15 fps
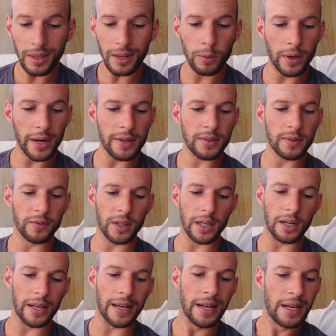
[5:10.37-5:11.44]
And what else have I
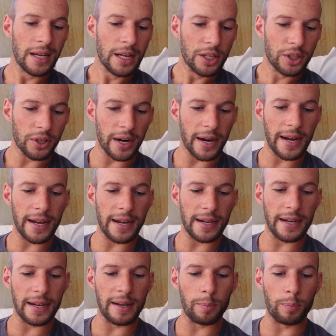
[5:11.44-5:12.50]
got here?
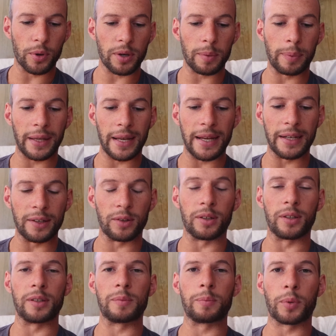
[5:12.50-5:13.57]
Try book a plane
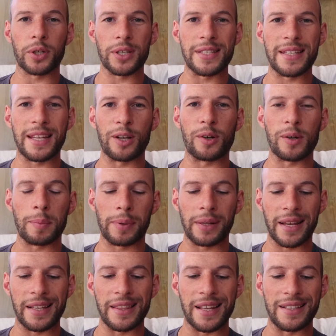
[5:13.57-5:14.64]
or book a seat on a
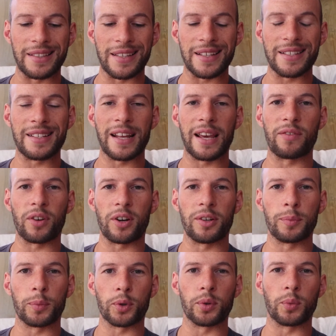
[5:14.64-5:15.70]
plane that doesn't have
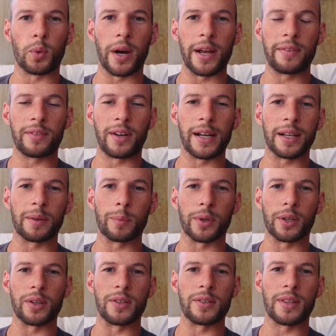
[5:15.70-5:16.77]
onboard Wi-Fi,
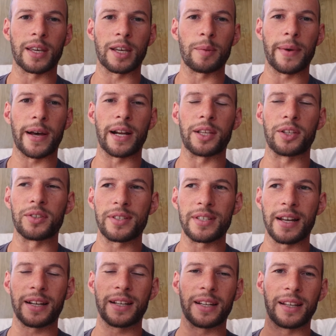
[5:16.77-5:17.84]
because think about it, you're
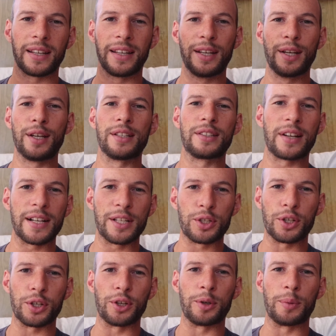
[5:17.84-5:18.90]
stuck in a tiny
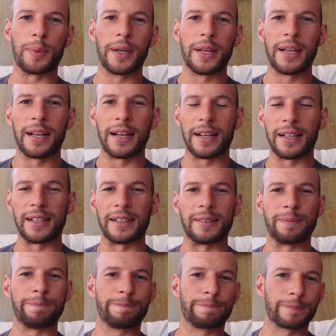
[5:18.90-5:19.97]
tube,
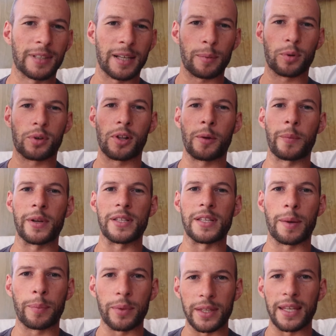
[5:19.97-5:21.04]
couple kilometers
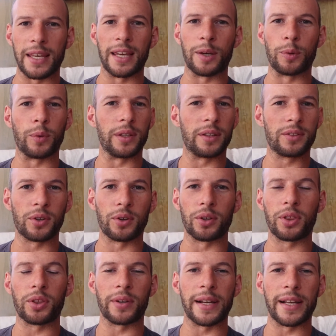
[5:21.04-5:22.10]
up in the air with
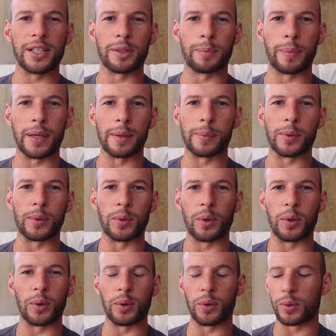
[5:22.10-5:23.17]
200-300 people
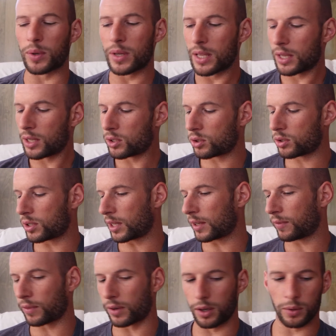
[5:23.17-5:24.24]
all using
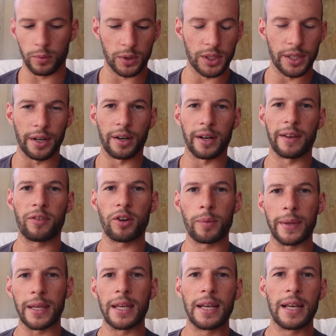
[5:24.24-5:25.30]
their phone, which I don't have on
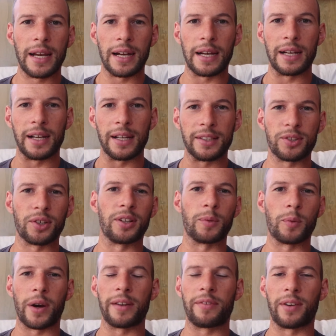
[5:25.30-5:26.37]
me,
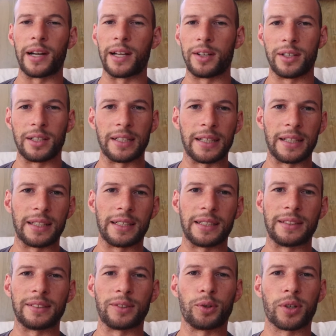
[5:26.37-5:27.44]
turning Wi-Fi on
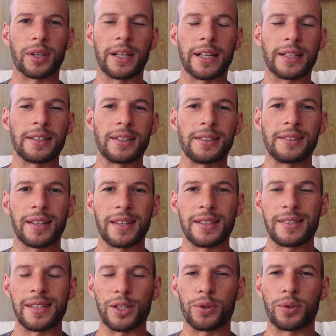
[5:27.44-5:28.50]
and all connecting to the
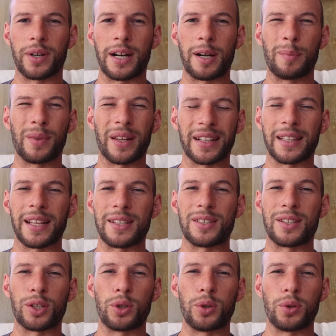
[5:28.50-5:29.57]
central hub. Like,
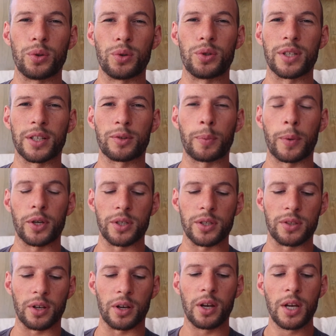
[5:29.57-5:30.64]
that's a huge exposure.
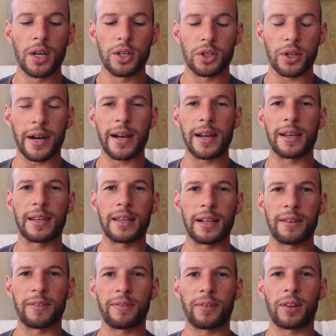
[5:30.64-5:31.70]
So try
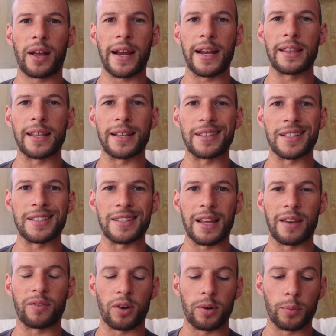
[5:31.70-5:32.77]
get a flight that doesn't
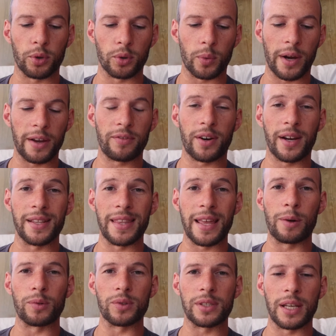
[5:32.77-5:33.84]
have onboard Wi-Fi, and
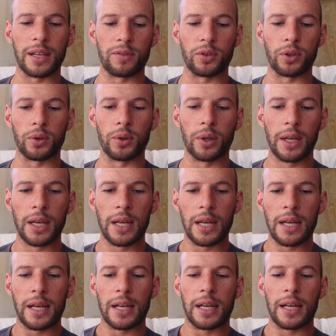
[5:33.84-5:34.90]
that will save you,
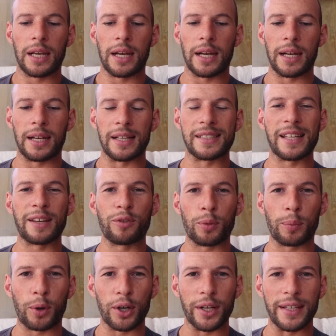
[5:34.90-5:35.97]
save
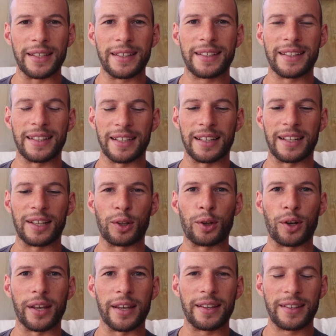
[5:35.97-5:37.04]
your body a
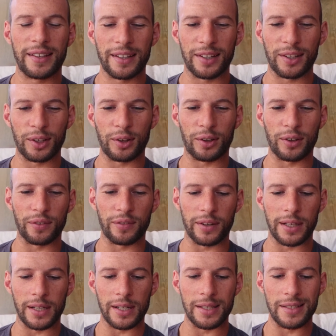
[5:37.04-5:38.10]
lot
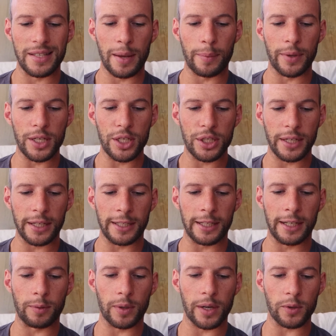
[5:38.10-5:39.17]
of damage.
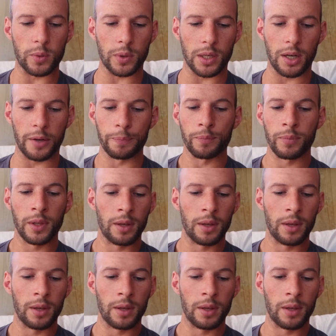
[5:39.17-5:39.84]
What else we got?